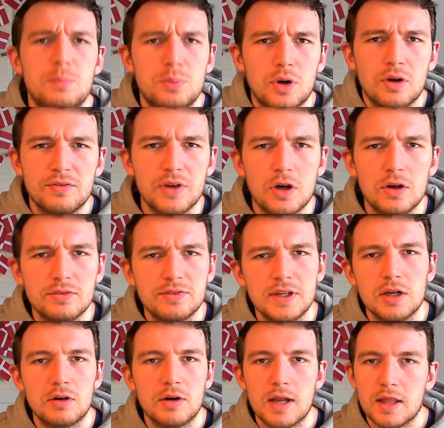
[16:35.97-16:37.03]
profit off
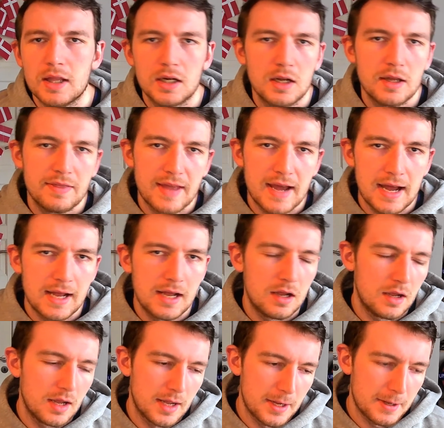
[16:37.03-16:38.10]
it or anything like that.
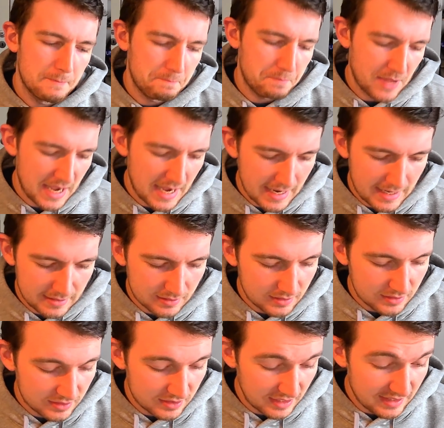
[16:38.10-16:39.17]

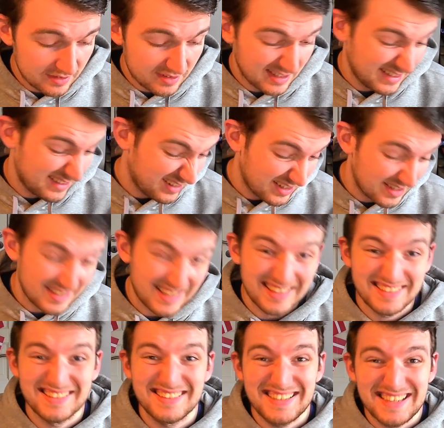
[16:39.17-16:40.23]
And it's like I
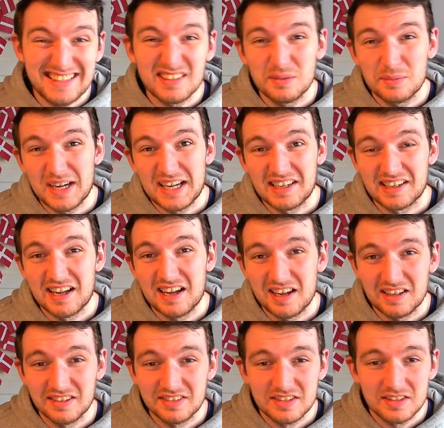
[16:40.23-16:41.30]
said, it's a decent amount of
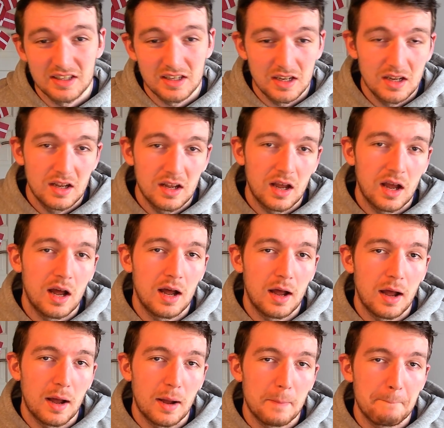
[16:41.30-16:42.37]
cards.
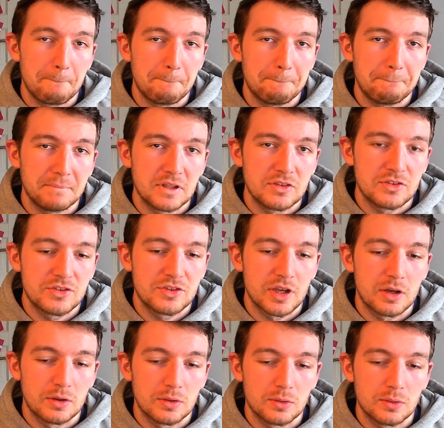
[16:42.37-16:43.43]

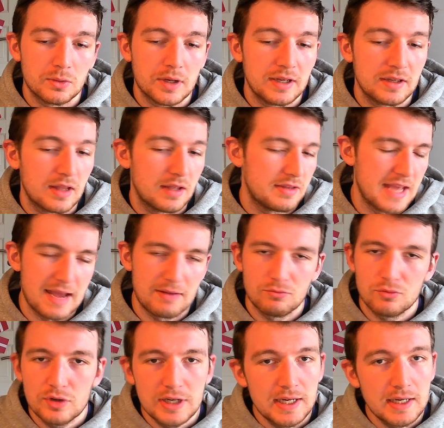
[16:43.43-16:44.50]
So yeah,
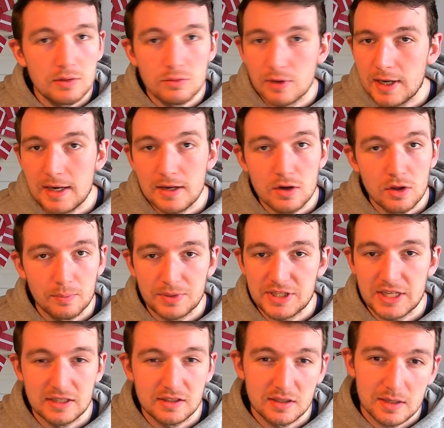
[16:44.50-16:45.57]
really not
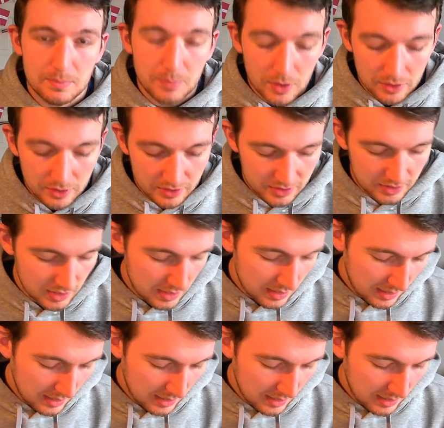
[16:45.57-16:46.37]
particularly bothered.